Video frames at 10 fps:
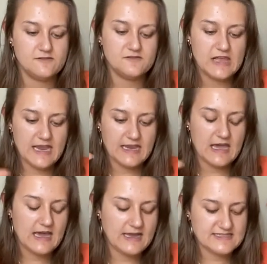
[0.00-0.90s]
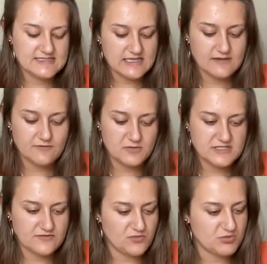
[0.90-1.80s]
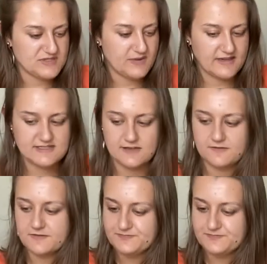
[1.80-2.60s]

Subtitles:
flying high, seeing from a different perspective.